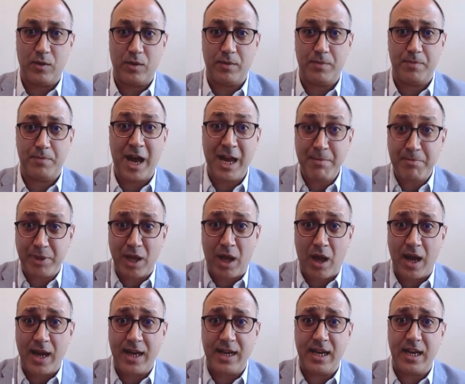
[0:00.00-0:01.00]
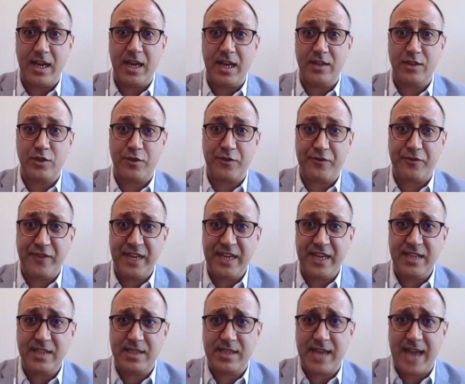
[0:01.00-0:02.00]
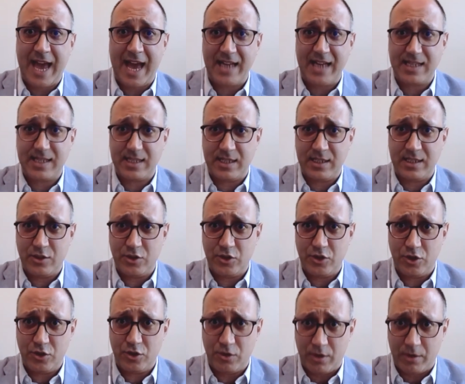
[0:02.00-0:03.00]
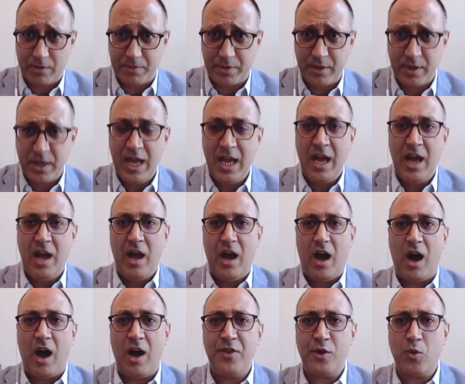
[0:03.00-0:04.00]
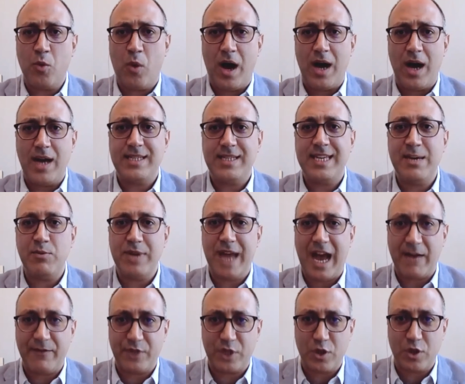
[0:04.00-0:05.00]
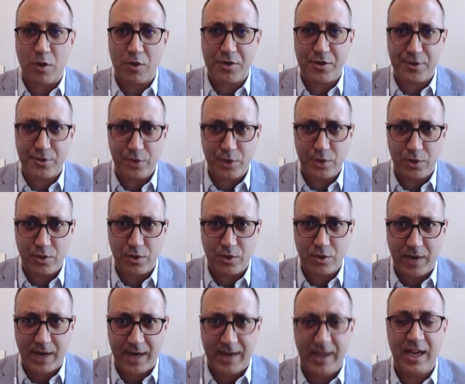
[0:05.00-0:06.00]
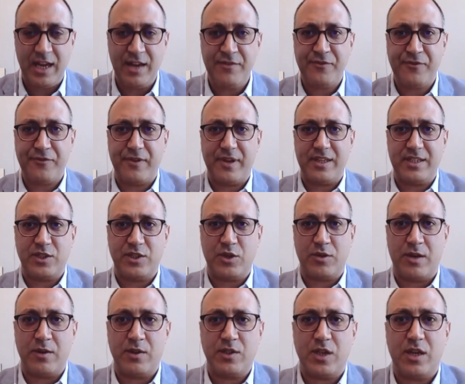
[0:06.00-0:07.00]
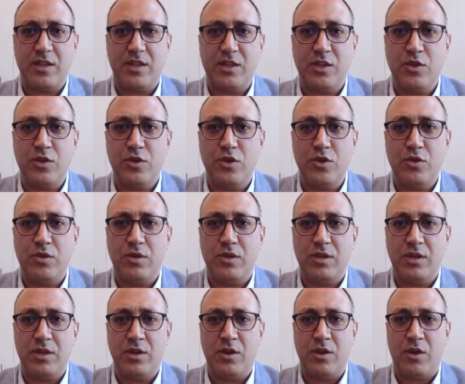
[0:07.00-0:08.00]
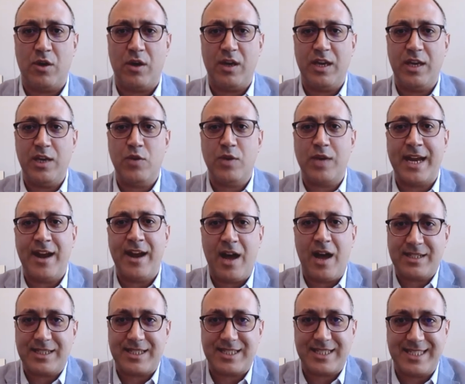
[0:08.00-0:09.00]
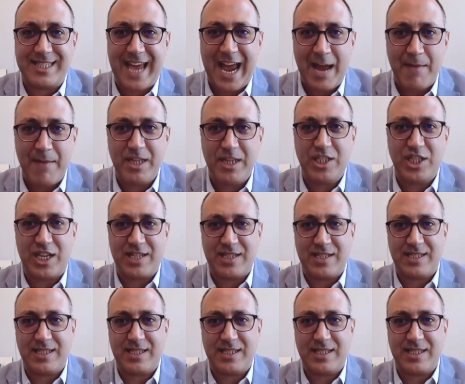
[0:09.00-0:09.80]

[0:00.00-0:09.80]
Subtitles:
pipeline to feed gas into Europe. Otherwise, he would have to go through Ukraine. You cannot damage and